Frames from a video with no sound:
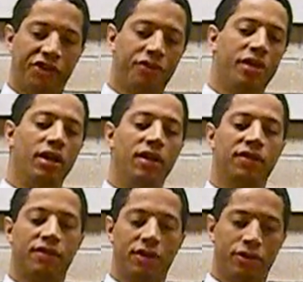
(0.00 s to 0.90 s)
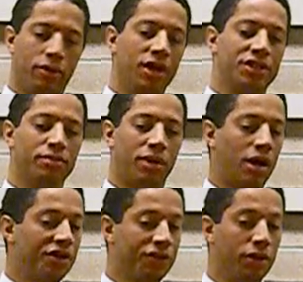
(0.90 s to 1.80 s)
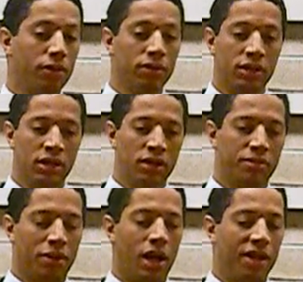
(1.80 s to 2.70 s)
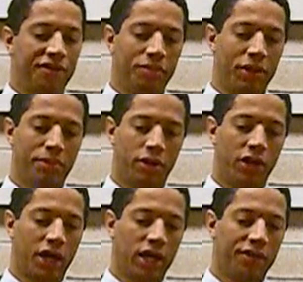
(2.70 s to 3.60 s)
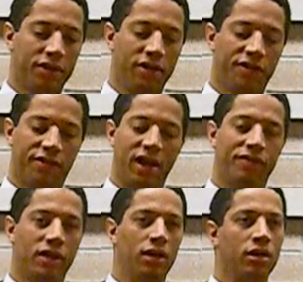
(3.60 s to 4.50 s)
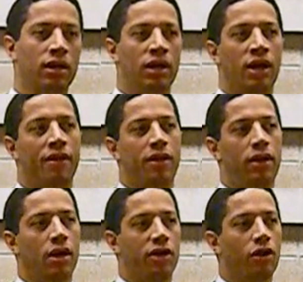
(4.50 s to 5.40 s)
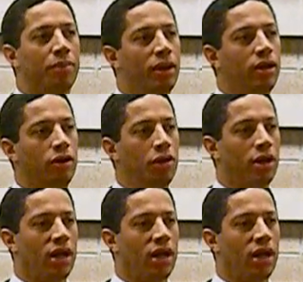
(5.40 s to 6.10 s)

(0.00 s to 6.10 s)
fisheries, the tourism, but also policy people looking at this, safety. The European